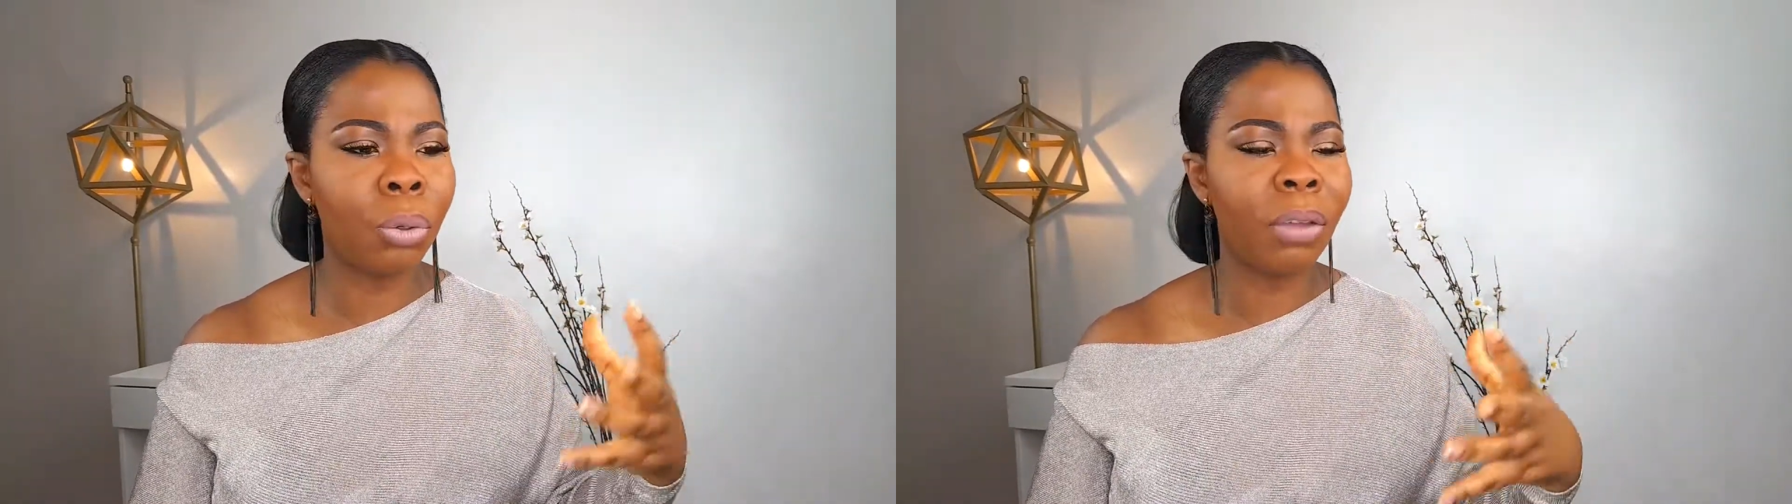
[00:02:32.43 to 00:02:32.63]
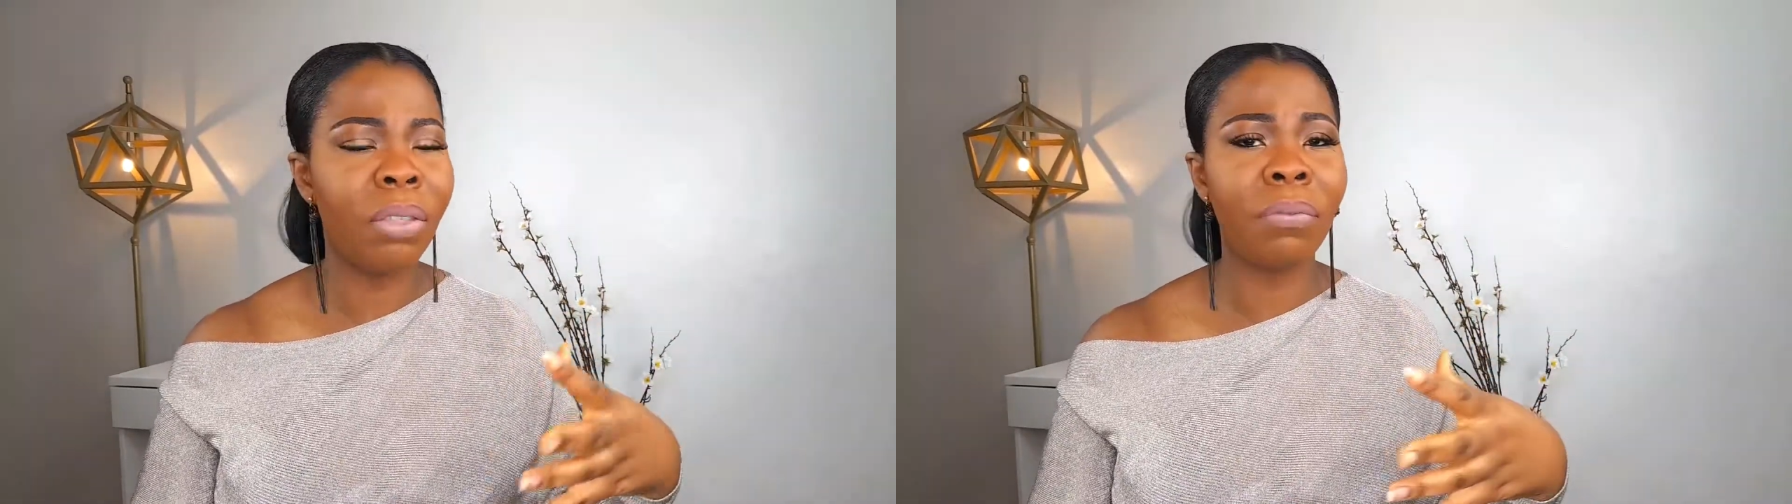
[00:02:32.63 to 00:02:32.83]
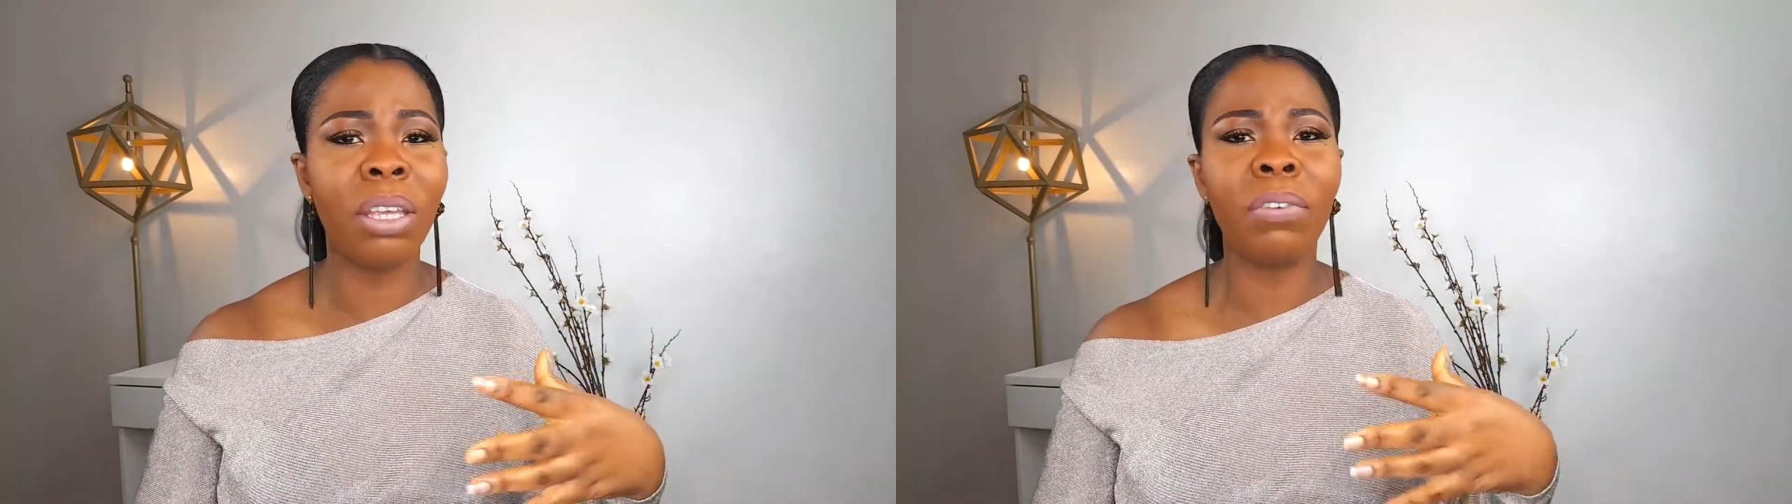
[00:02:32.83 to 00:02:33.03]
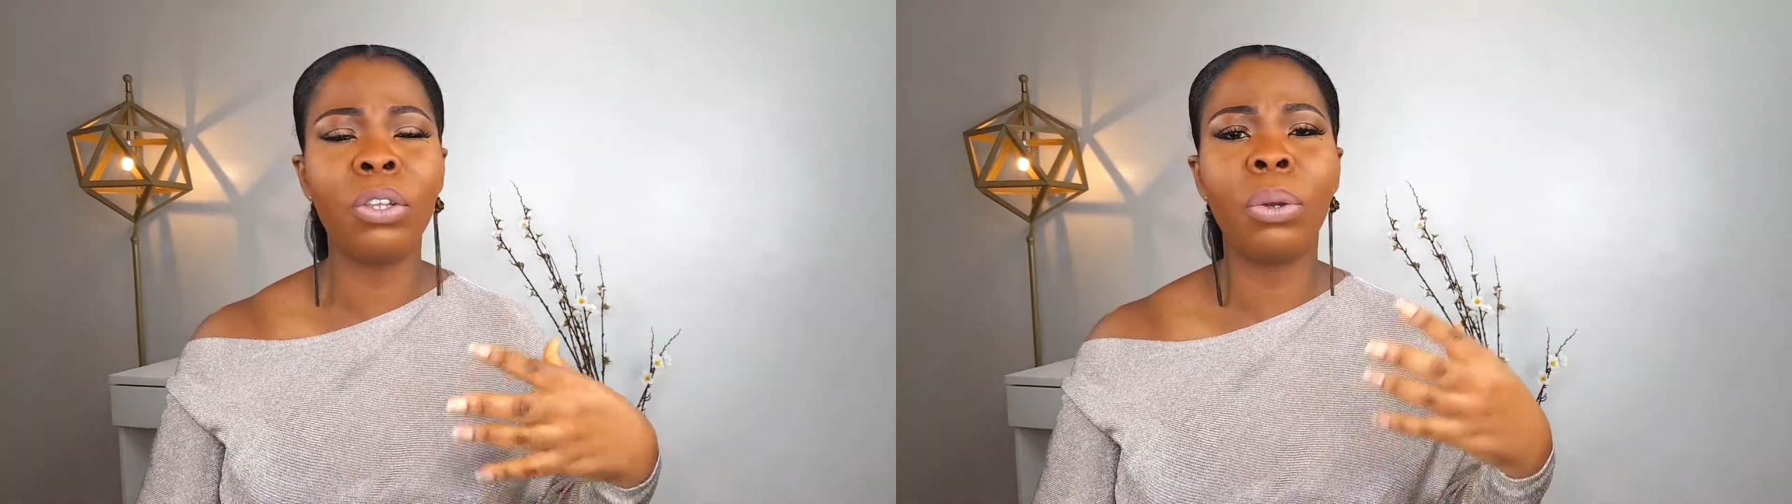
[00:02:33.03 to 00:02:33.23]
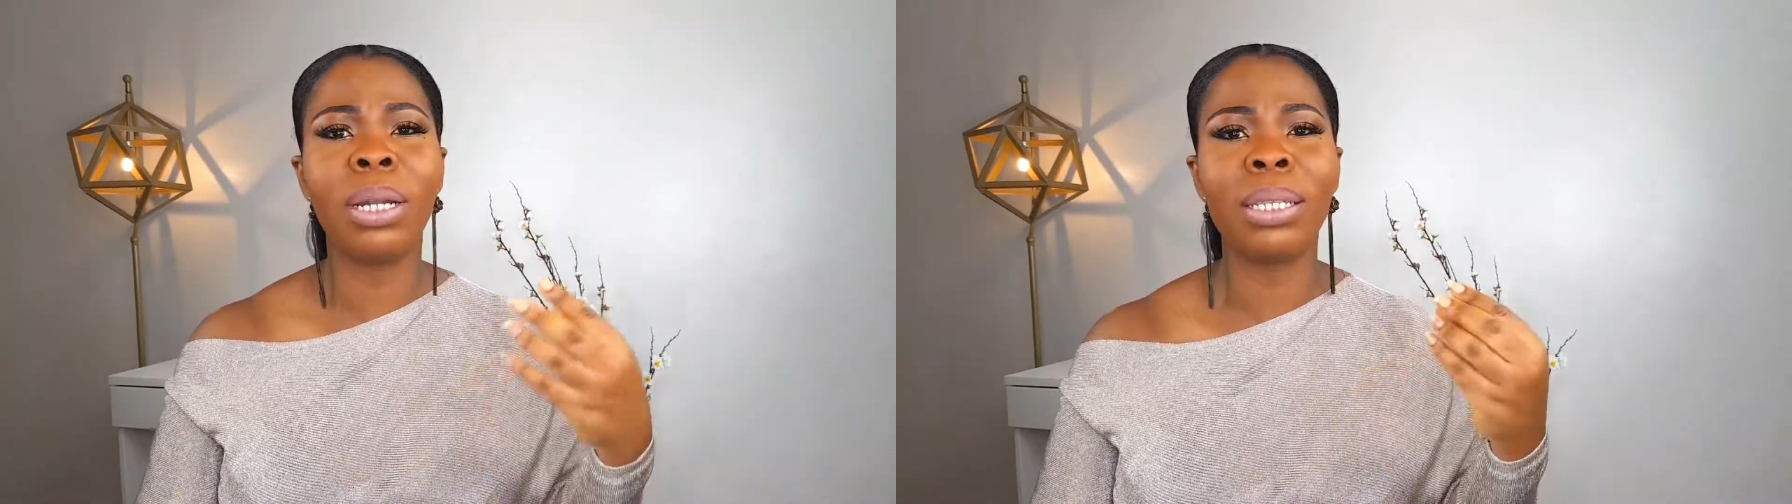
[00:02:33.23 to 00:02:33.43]
if they've given
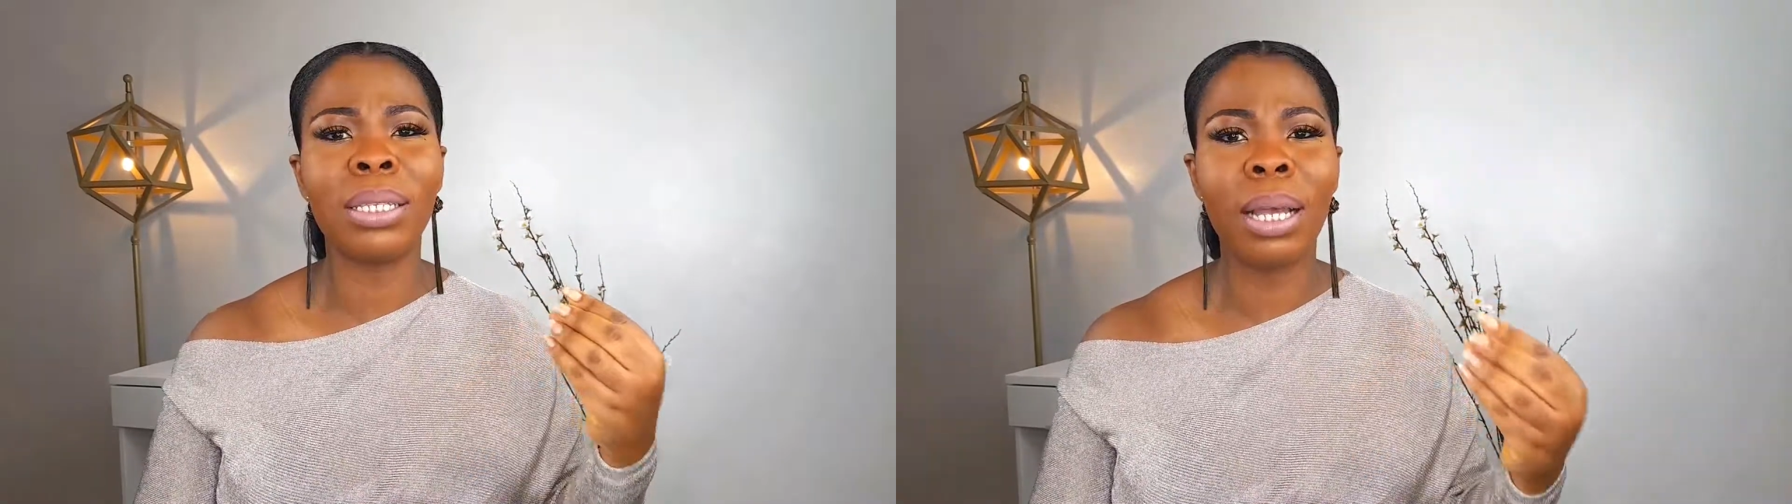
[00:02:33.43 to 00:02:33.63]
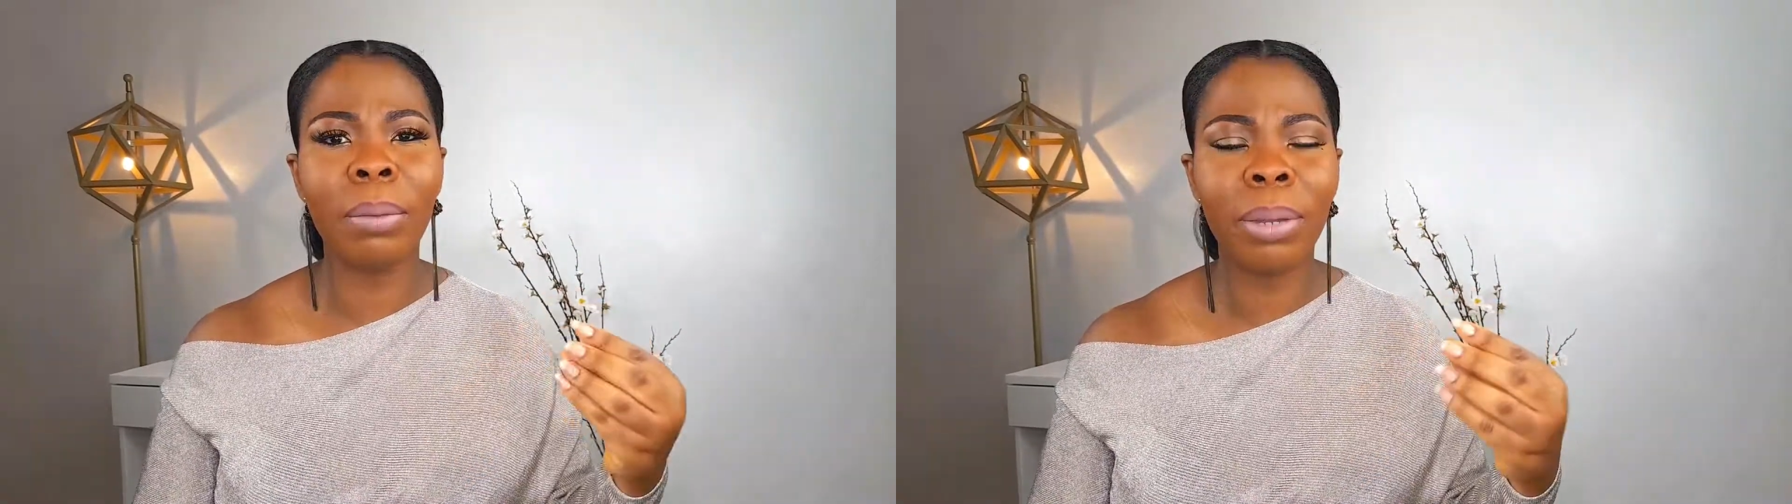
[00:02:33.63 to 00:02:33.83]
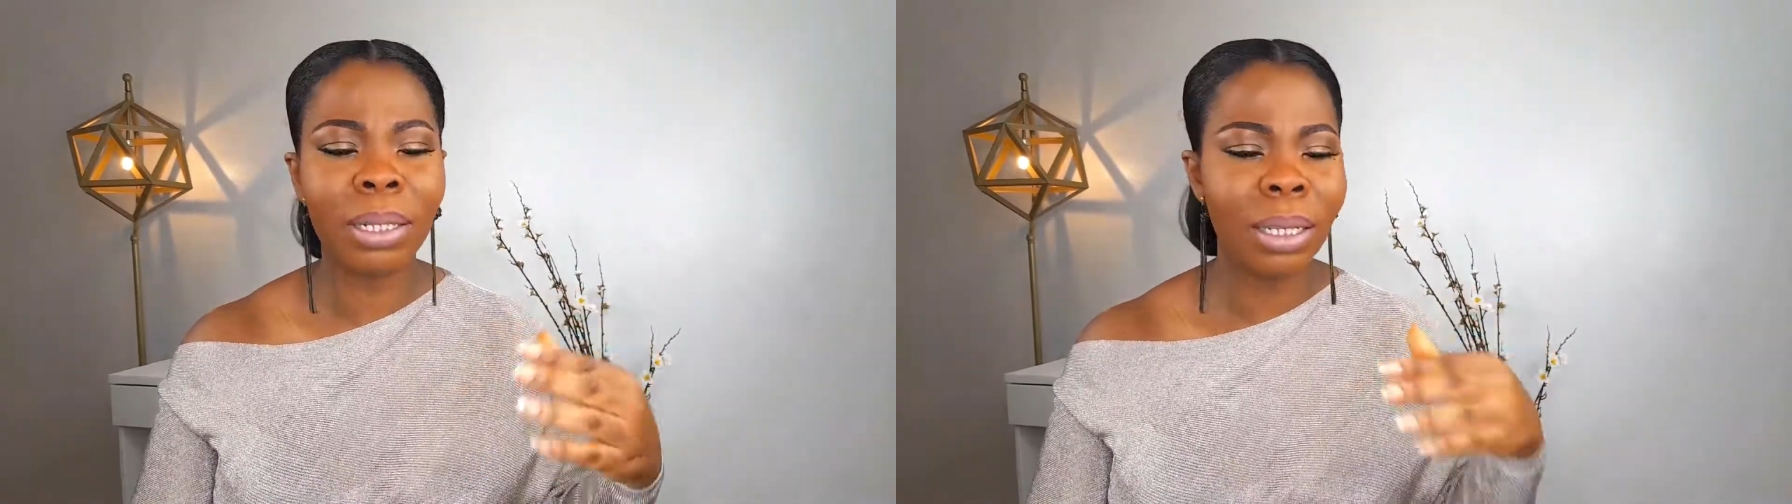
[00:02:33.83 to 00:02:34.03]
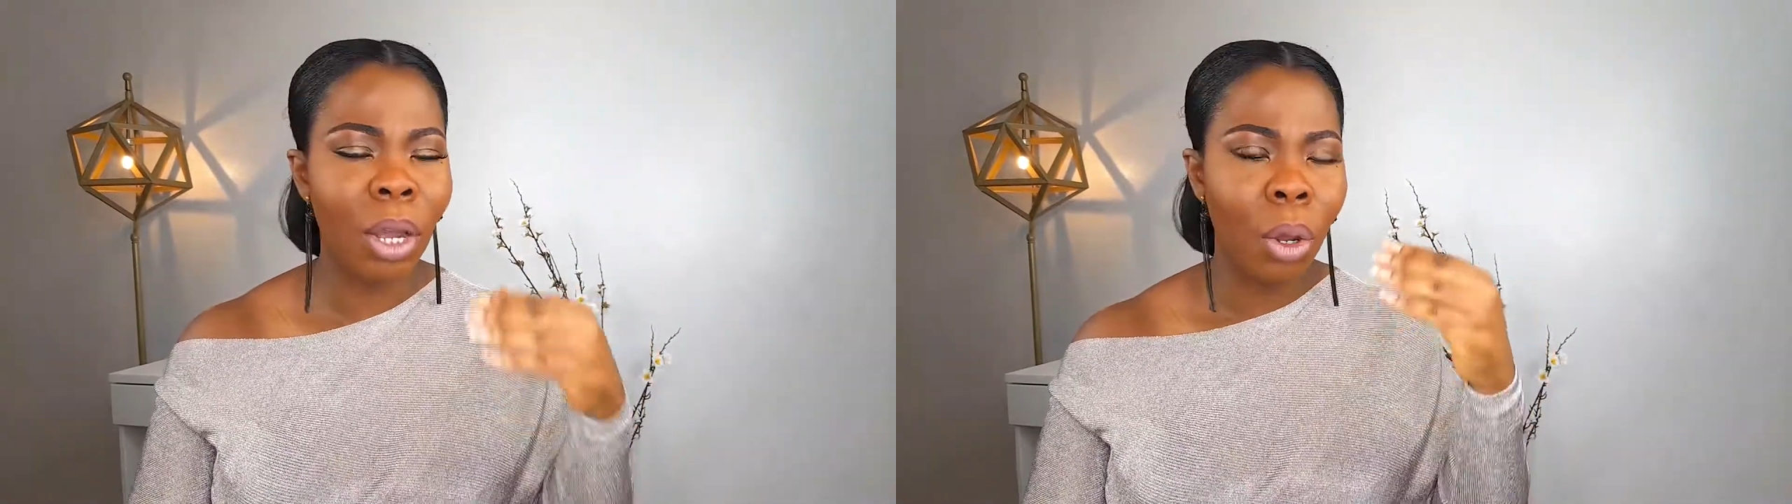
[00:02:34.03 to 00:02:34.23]
you an assignment